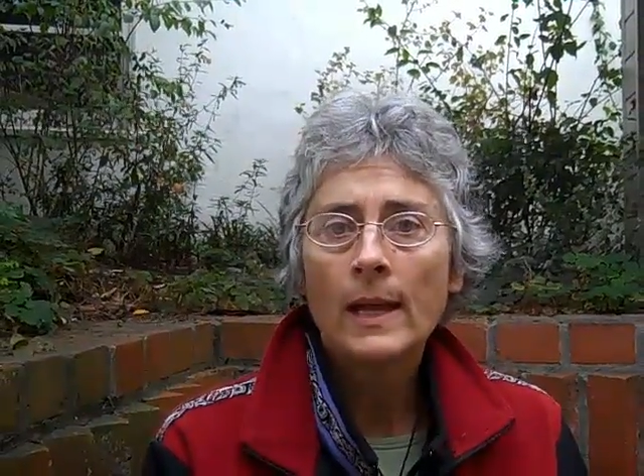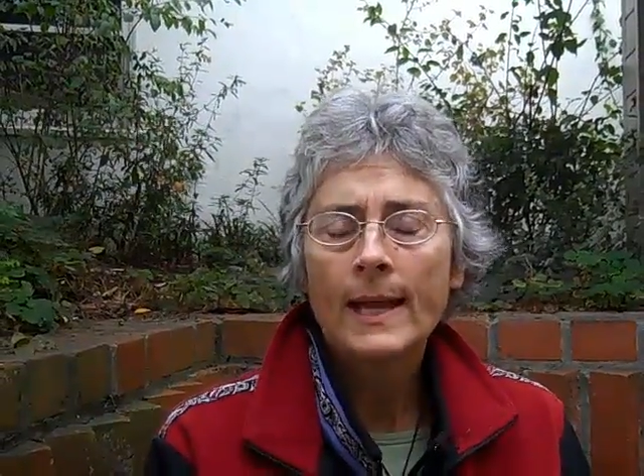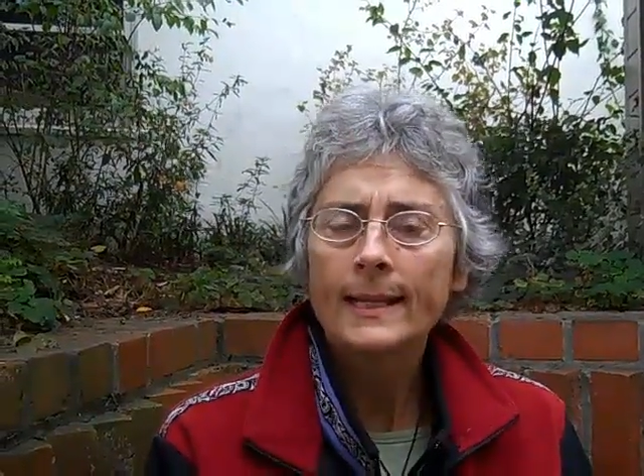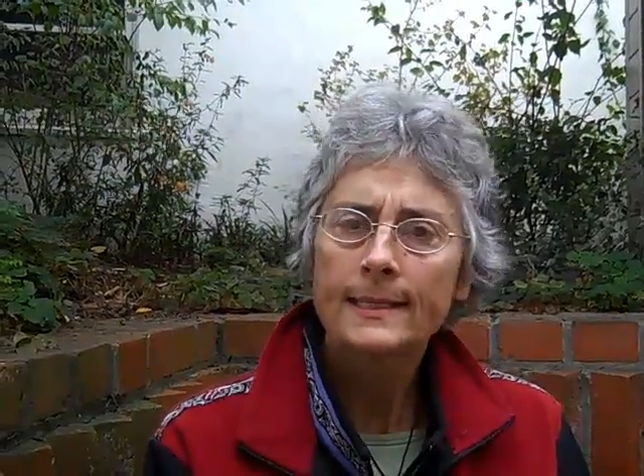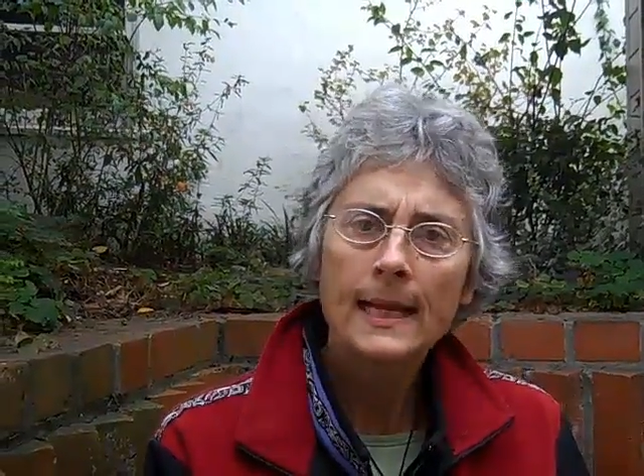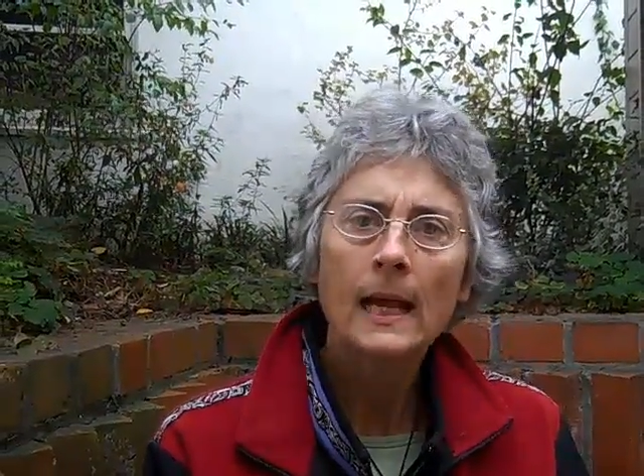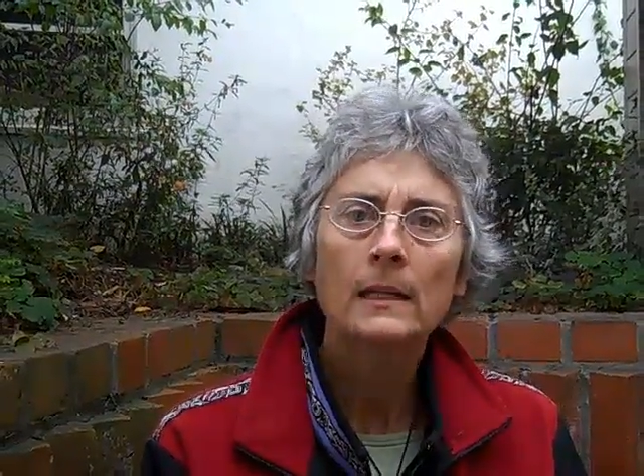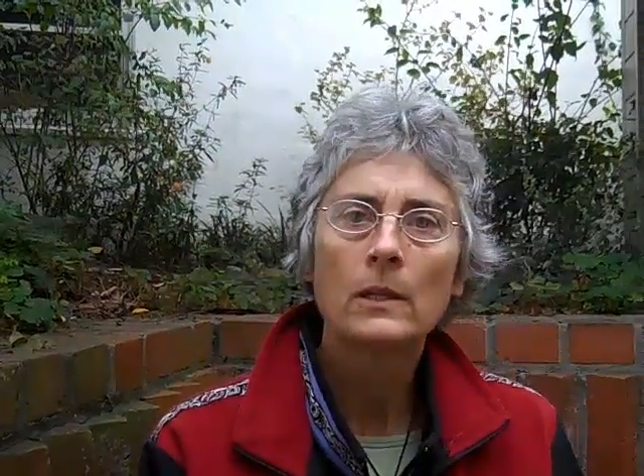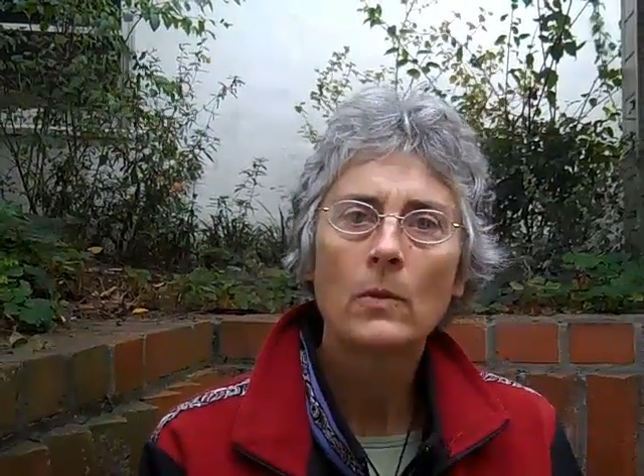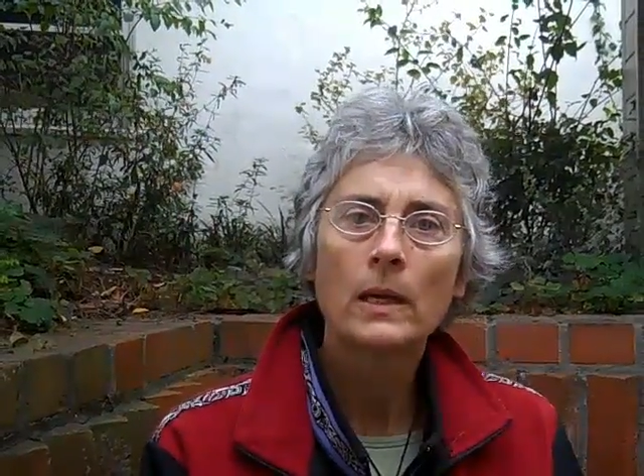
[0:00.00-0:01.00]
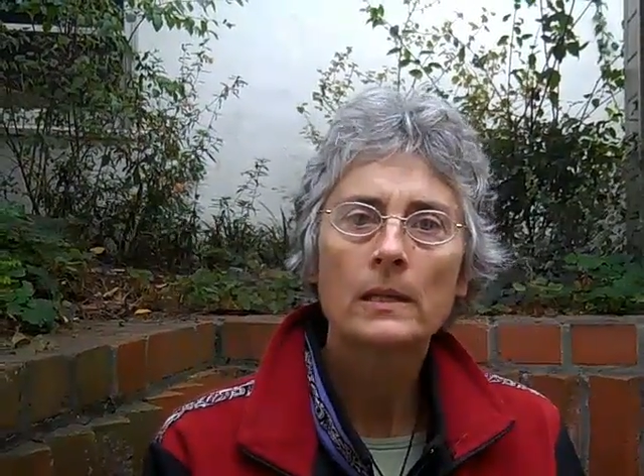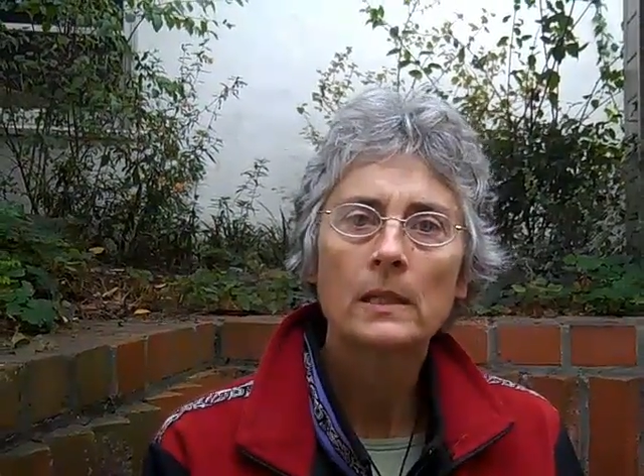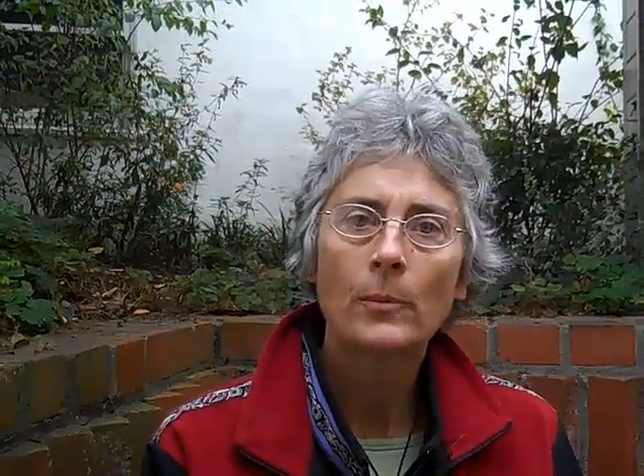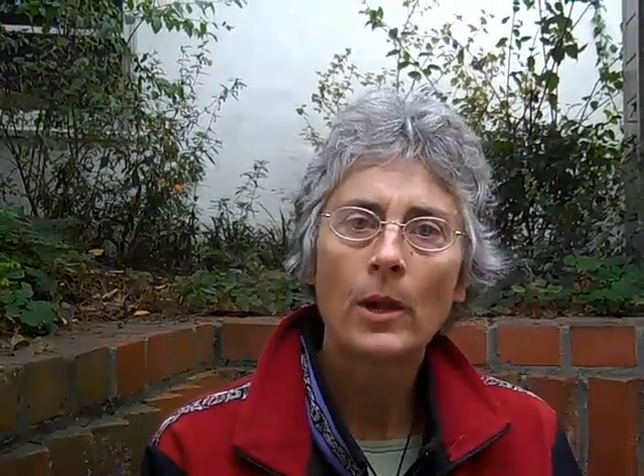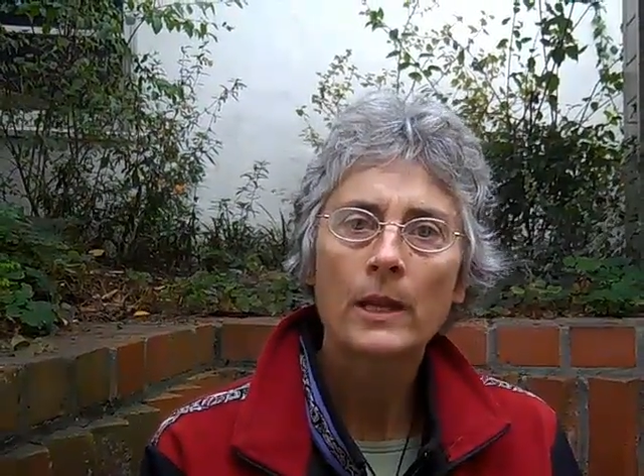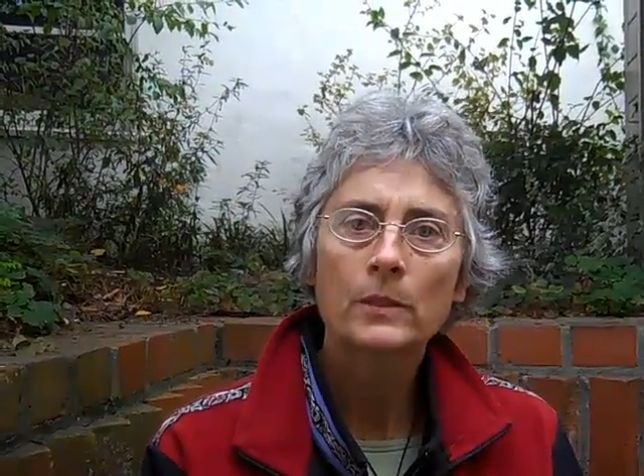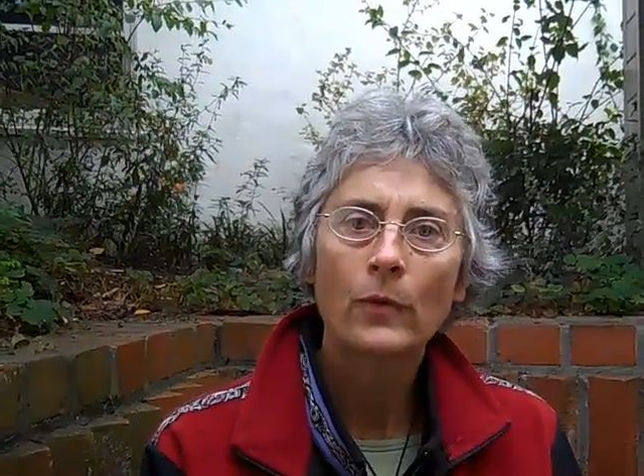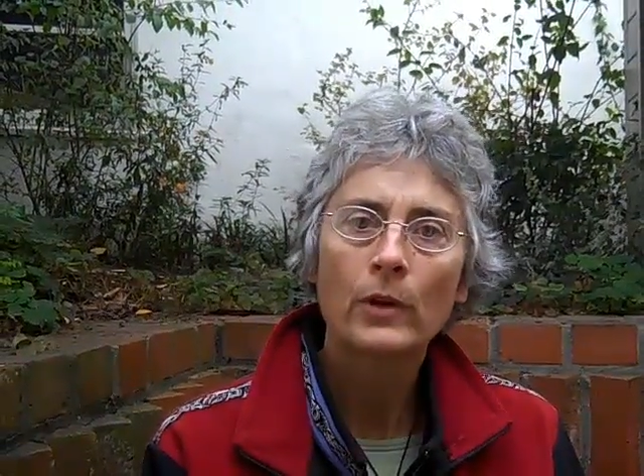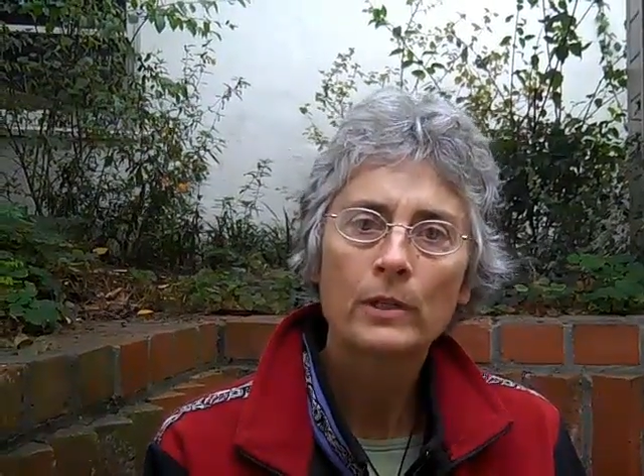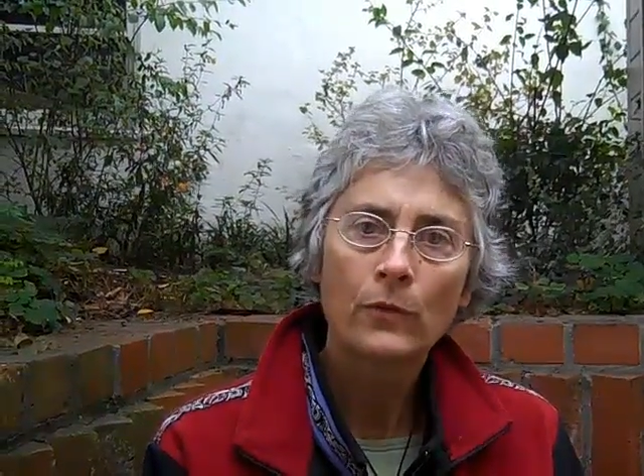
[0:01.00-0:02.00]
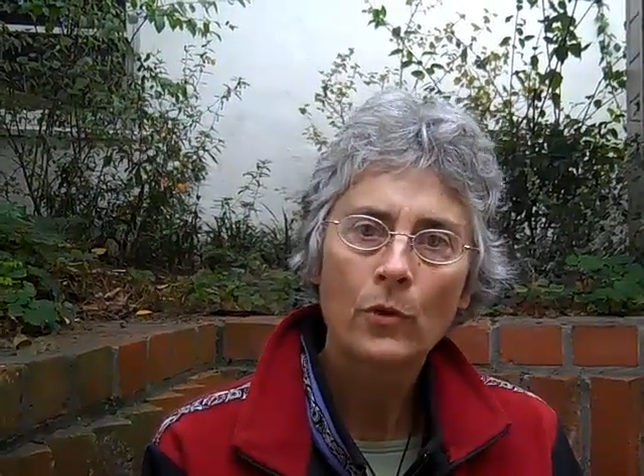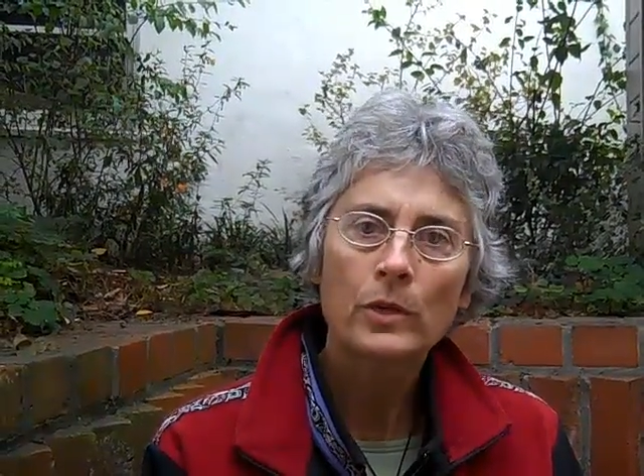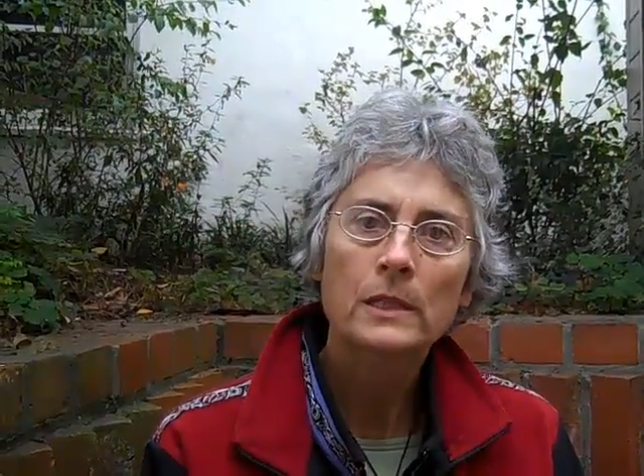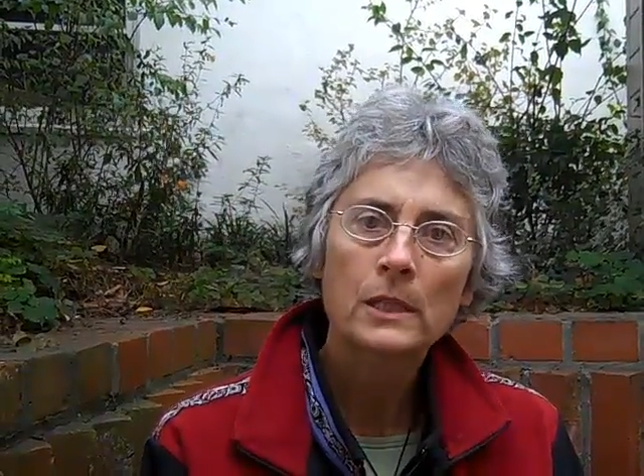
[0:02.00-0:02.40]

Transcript: exactly what is the price for a divorce,